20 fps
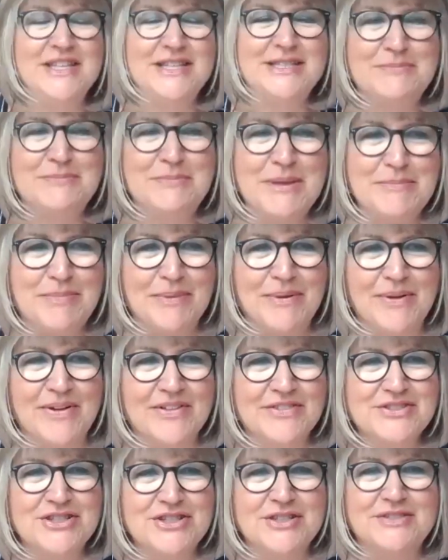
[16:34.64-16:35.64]
these people
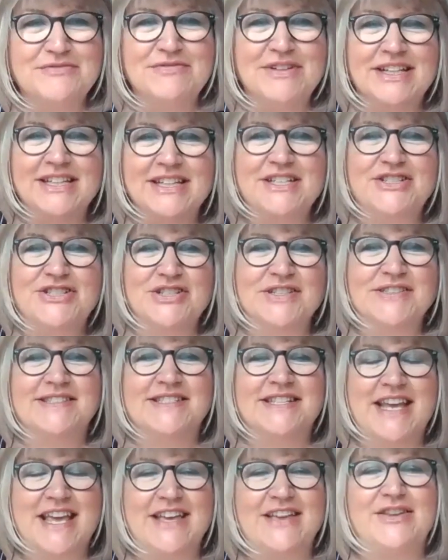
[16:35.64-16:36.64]
should really just
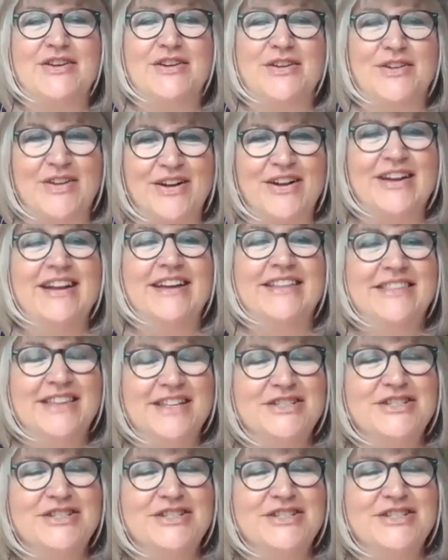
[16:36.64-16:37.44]
they